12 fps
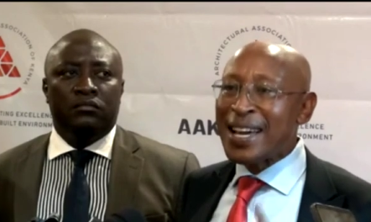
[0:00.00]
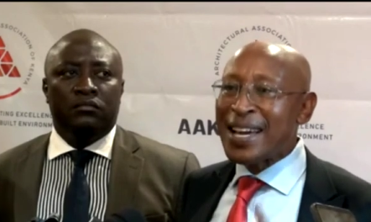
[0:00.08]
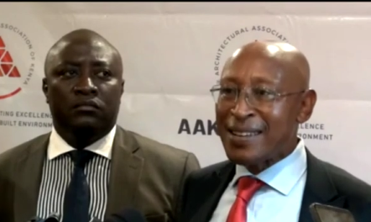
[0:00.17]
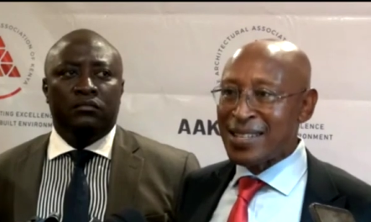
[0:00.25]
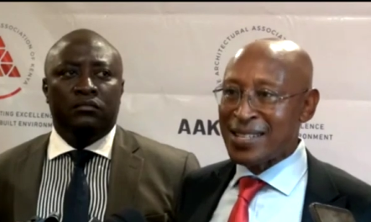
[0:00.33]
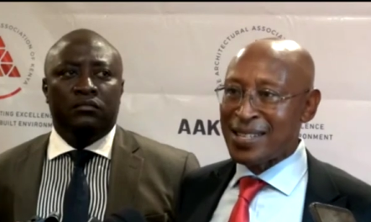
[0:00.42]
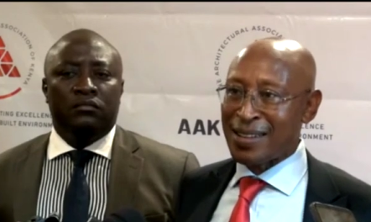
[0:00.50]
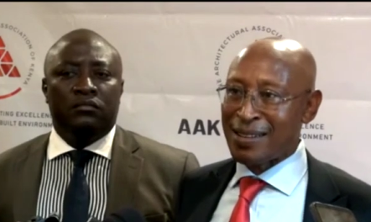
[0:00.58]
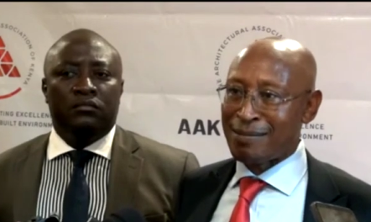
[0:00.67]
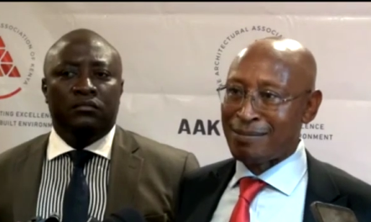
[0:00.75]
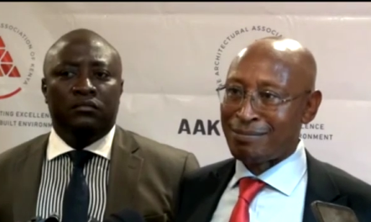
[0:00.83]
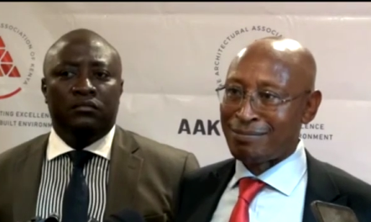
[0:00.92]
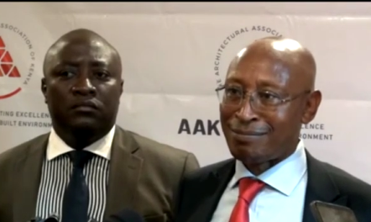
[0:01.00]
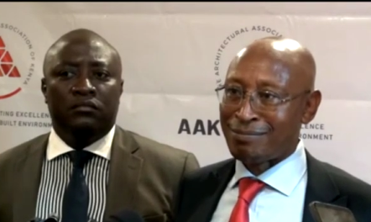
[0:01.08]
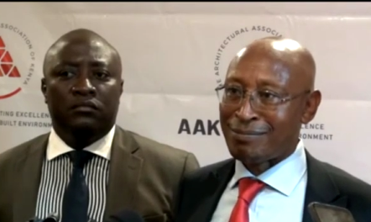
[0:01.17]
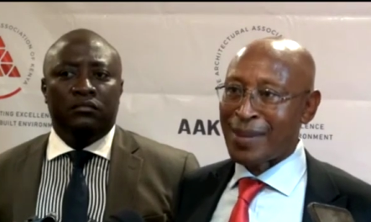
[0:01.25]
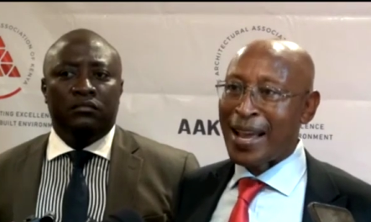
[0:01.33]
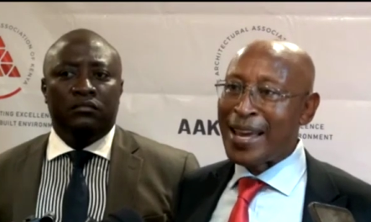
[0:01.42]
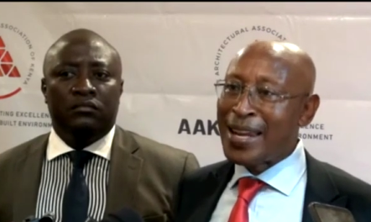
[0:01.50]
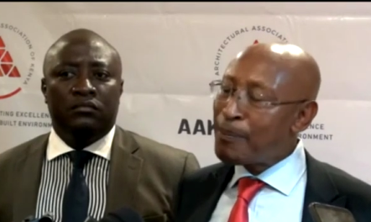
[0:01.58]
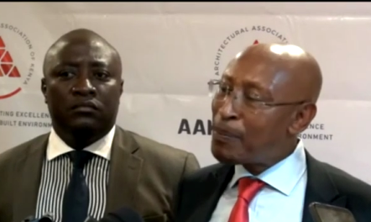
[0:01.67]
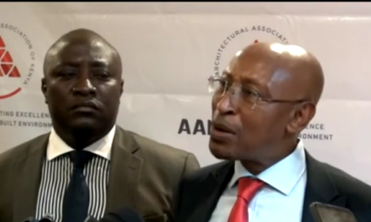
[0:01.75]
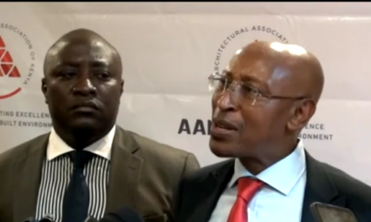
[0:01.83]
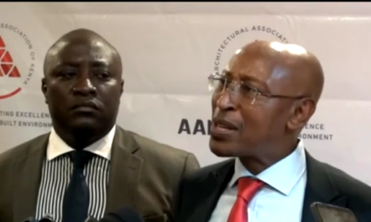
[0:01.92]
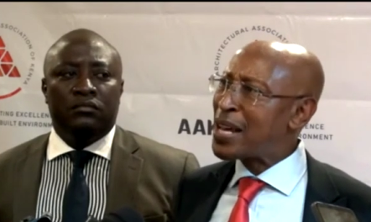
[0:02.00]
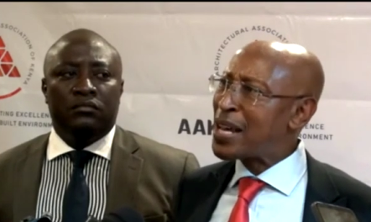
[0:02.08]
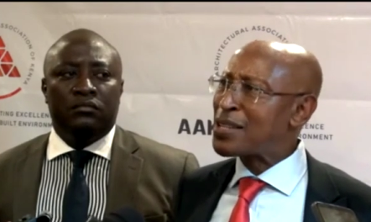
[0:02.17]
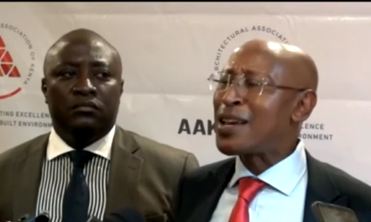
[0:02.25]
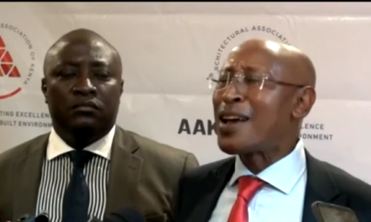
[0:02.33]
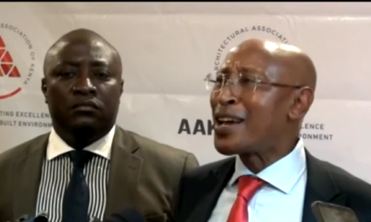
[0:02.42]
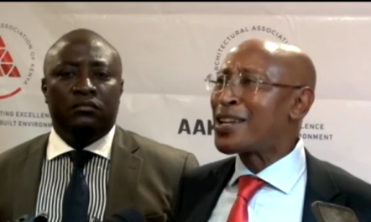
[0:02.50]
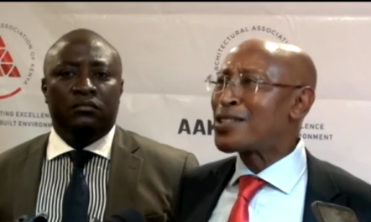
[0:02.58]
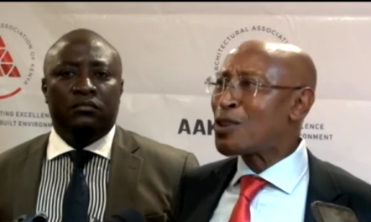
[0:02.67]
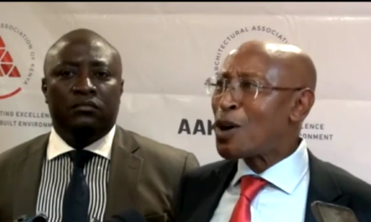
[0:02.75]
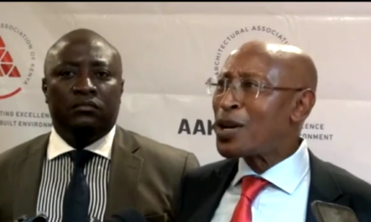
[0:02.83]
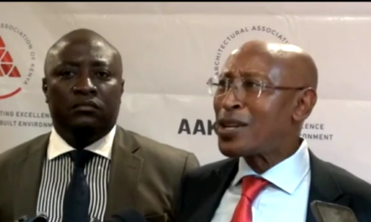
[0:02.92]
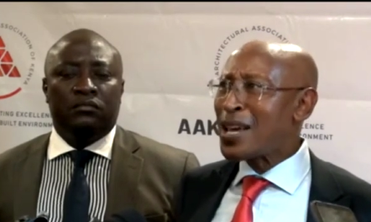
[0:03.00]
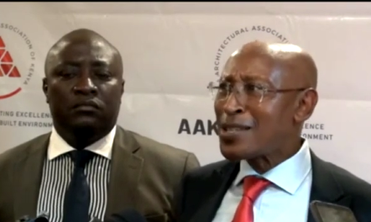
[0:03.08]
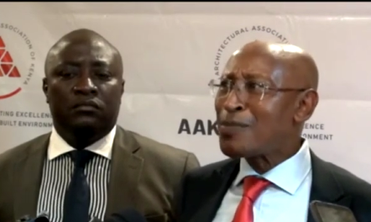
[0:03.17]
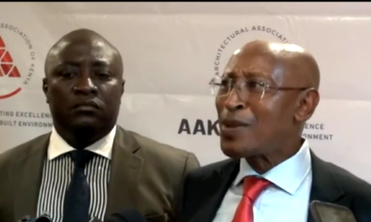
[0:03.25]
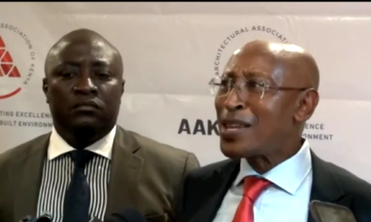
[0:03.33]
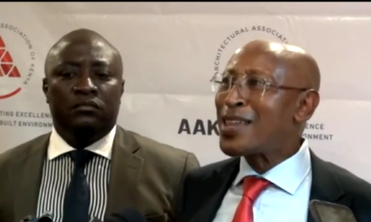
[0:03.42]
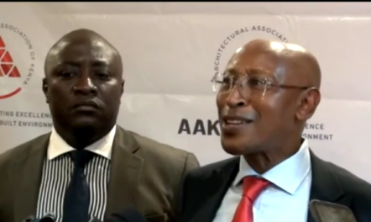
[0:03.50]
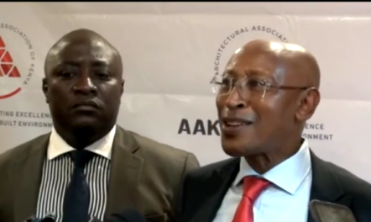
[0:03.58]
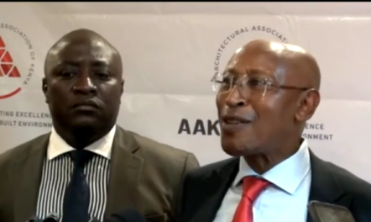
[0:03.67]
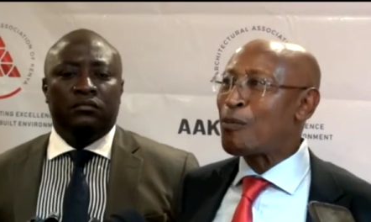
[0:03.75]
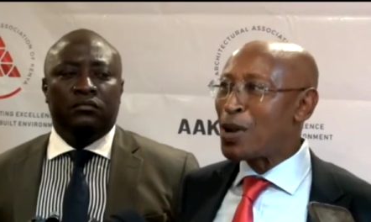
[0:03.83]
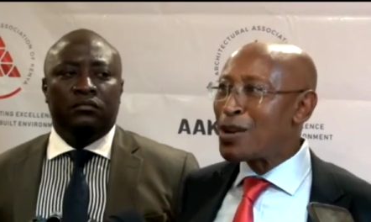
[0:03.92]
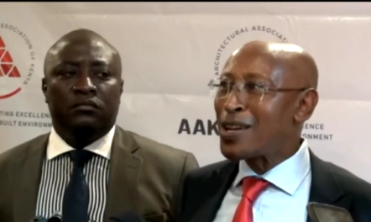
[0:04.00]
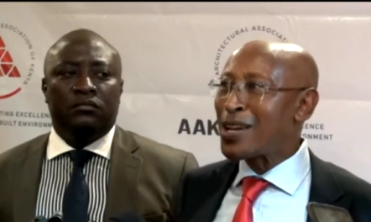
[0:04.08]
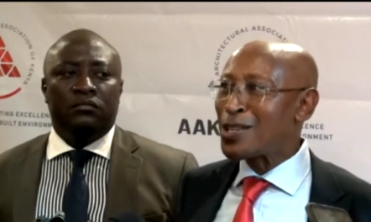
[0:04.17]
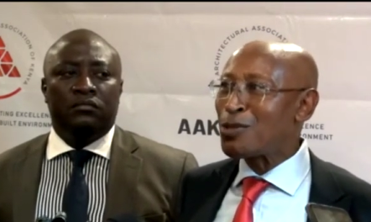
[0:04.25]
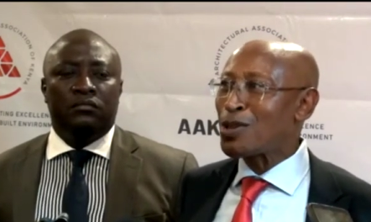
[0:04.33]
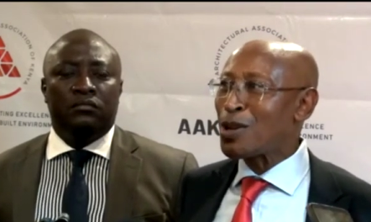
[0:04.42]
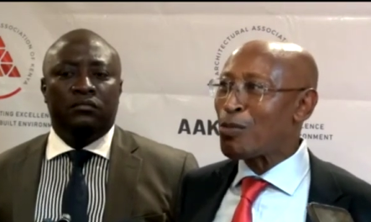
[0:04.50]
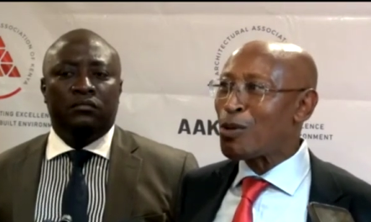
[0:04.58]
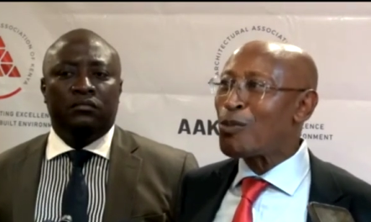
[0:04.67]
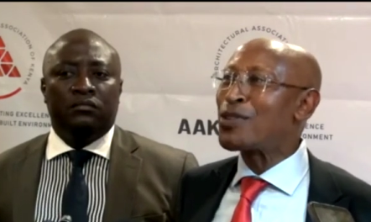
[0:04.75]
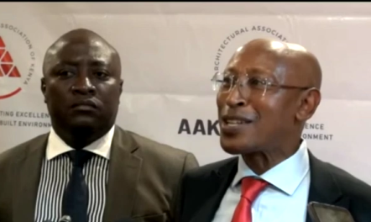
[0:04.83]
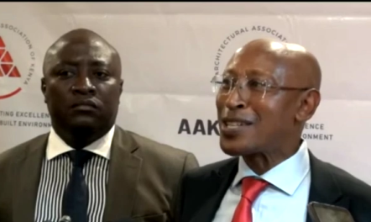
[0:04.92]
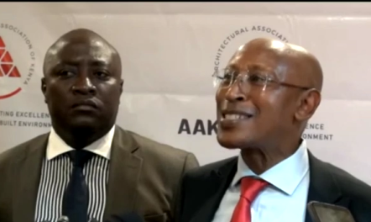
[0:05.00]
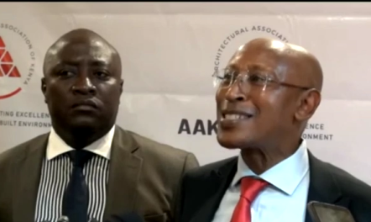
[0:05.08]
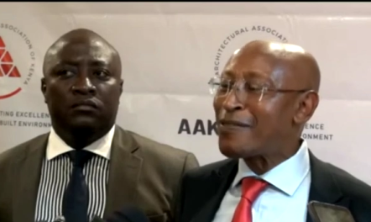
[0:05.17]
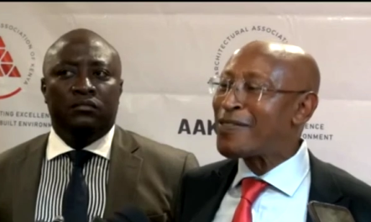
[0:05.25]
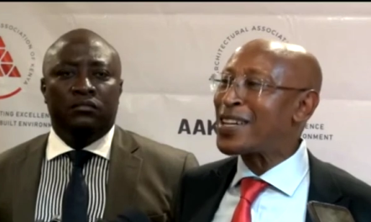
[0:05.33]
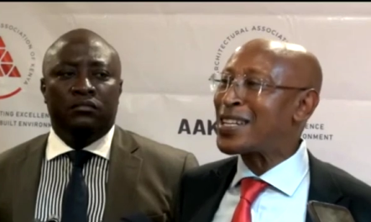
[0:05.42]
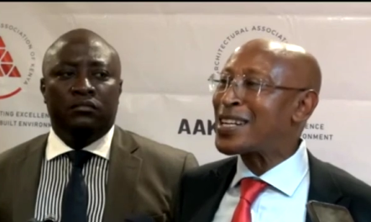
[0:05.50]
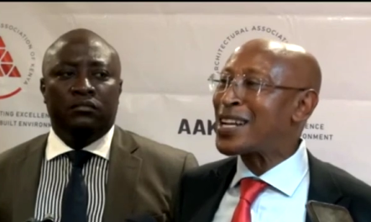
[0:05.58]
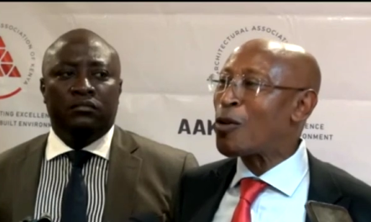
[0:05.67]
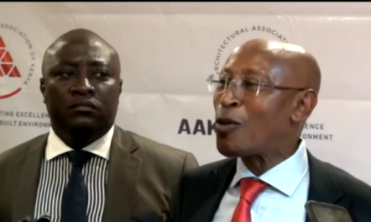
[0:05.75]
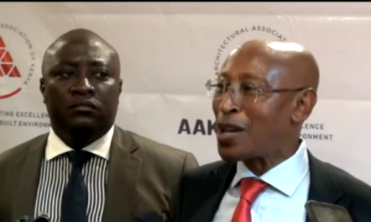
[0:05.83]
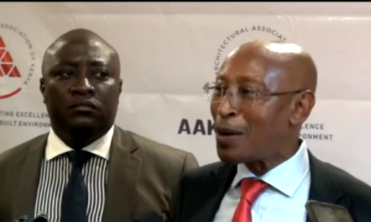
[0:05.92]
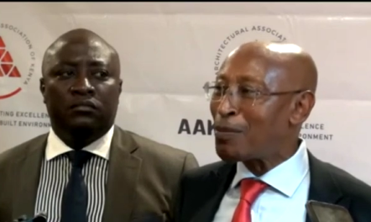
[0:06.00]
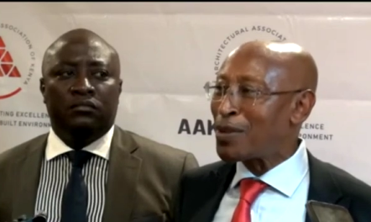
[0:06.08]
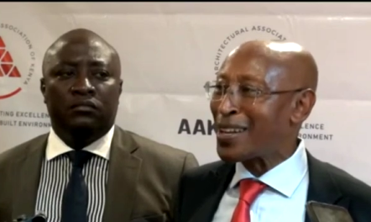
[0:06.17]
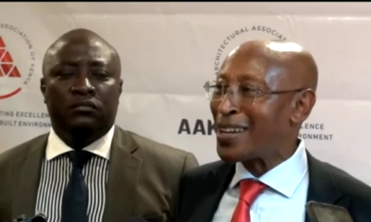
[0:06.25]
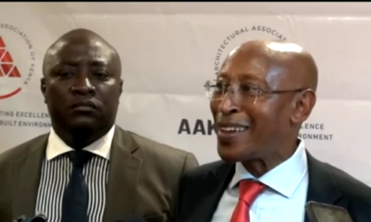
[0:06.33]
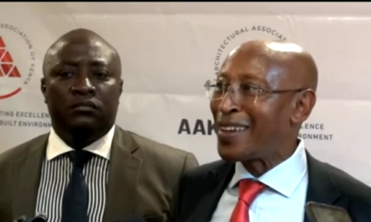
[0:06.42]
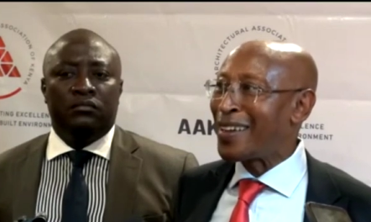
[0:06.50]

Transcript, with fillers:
Speaker 1: integrity in a building that it's not it doesn't mean that if a building is not approved it's definitely condemned